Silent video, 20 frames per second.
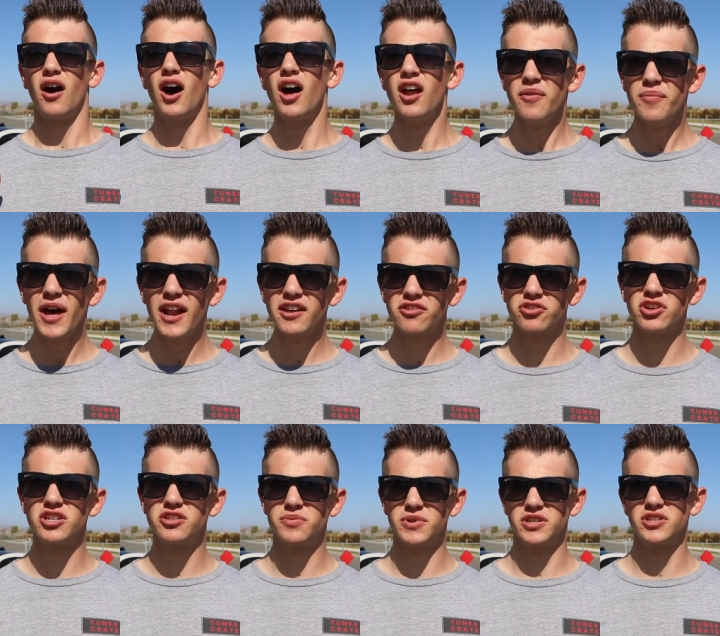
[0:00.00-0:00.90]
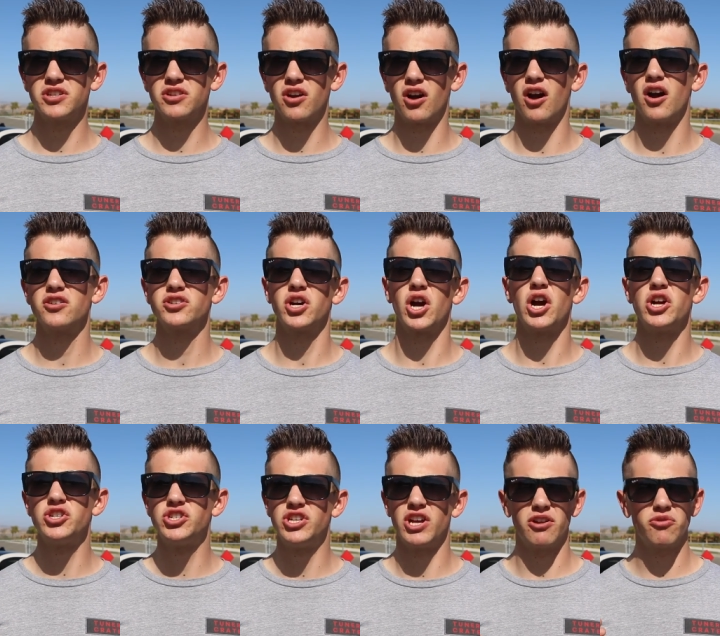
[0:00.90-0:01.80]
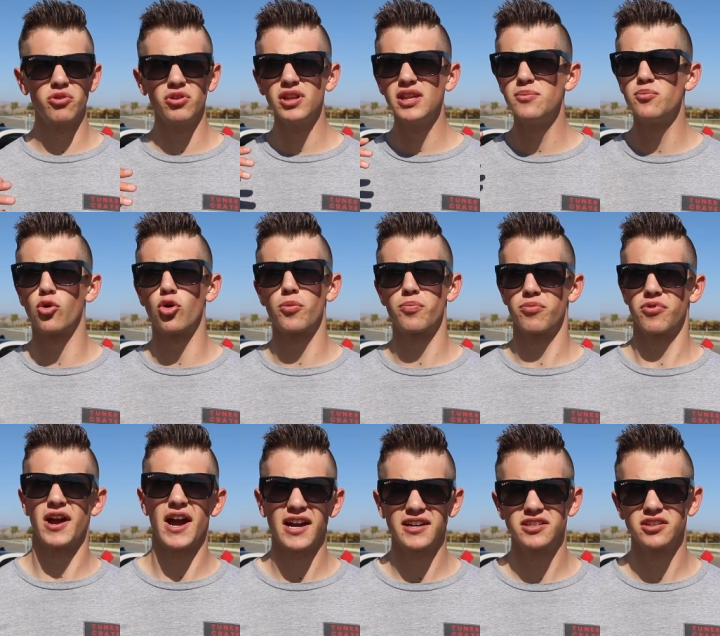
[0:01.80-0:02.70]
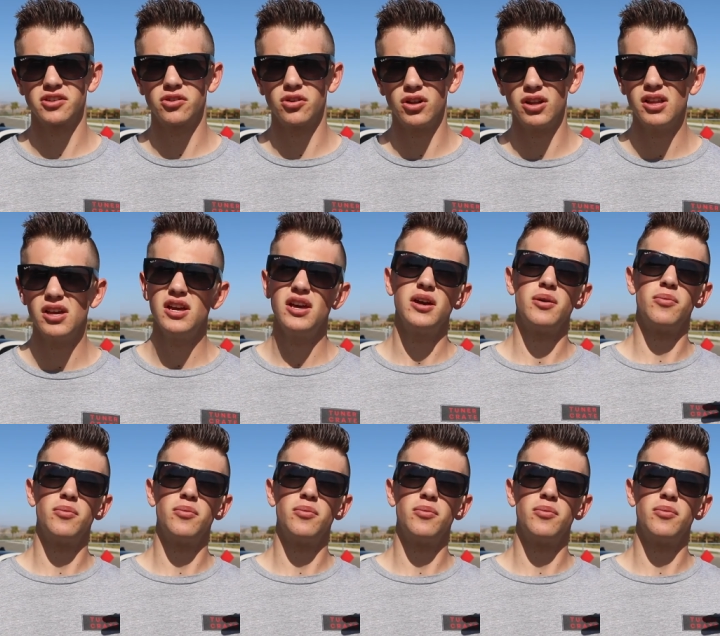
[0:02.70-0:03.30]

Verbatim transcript: Automatic transmission cars are generally more practical,